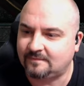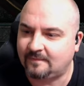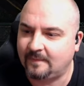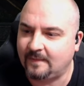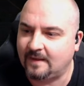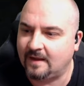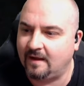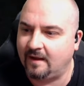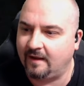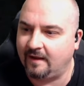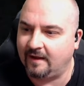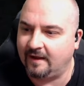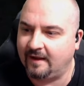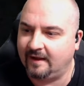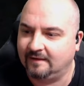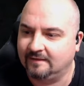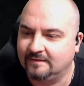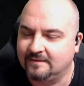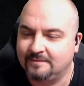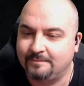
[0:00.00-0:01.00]
Oh yeah.
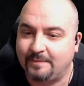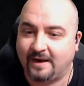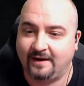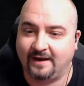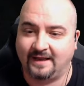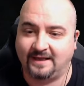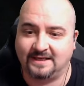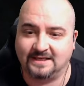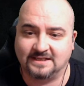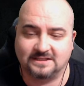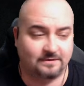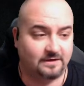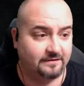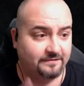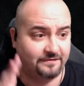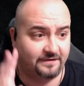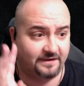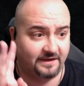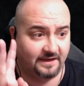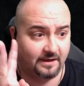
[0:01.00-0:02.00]
Apparently, it gets rid of
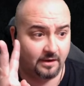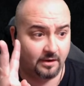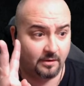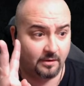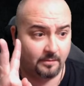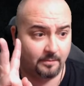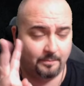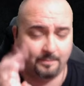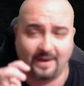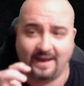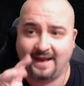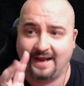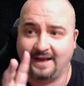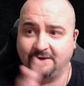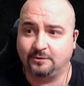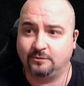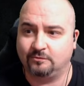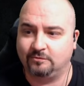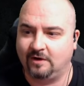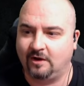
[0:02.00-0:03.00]
the bad
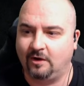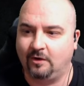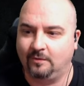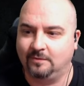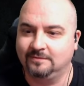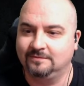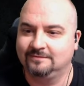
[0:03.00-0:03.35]
roll.